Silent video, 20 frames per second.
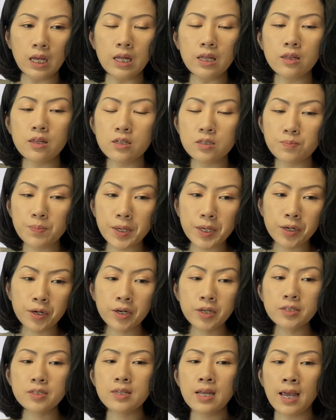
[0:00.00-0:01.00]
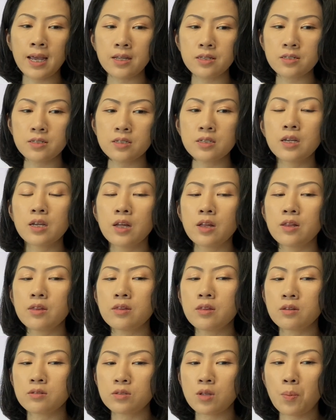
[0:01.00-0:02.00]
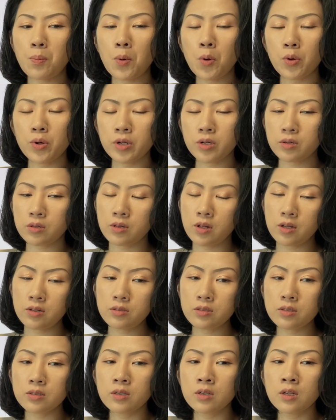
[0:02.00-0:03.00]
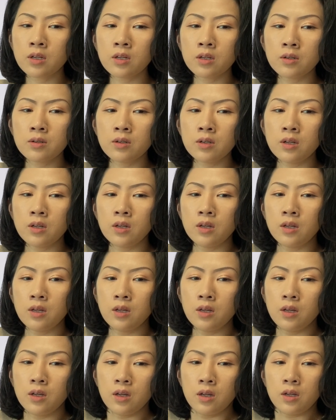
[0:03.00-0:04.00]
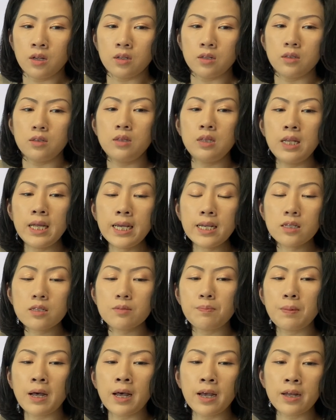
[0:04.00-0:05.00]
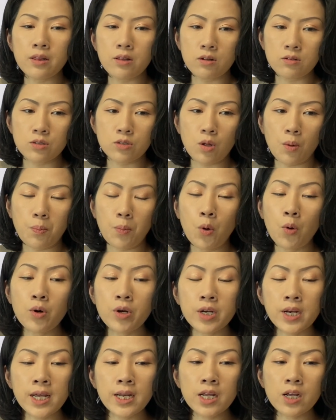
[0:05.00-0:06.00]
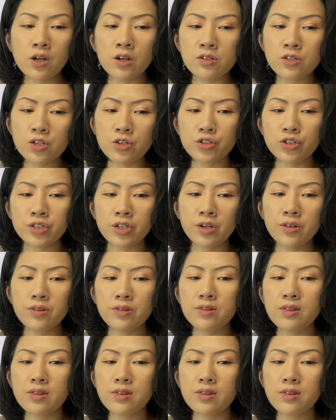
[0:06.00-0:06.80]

The speaker states the subordinate clause linked by the subordinating conjunction